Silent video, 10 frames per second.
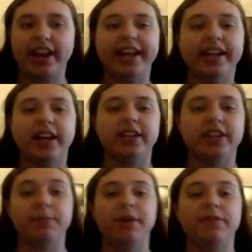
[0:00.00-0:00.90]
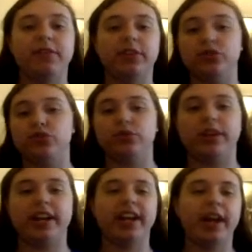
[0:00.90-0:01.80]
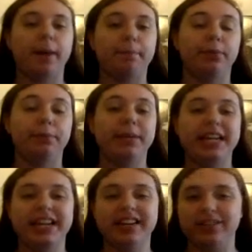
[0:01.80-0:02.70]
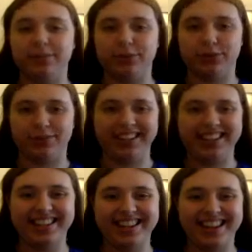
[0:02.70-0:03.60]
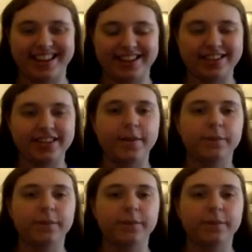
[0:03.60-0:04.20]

I got to have my first drink at Applebee's. It was really good.